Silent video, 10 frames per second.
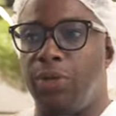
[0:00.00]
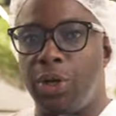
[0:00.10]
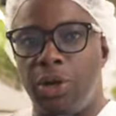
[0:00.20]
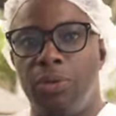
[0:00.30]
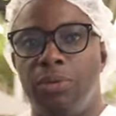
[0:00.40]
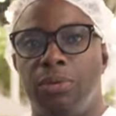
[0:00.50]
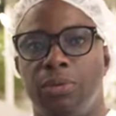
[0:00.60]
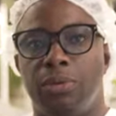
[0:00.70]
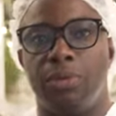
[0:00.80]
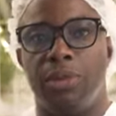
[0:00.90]
You know?
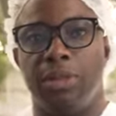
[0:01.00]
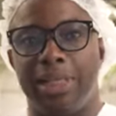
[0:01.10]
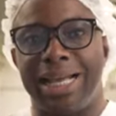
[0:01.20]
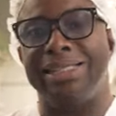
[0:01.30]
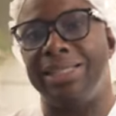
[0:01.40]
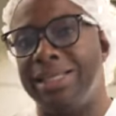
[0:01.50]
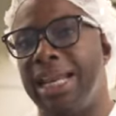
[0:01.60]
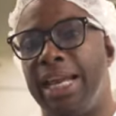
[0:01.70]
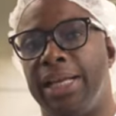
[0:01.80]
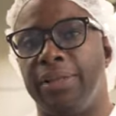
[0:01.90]
Yeah. That's the thing.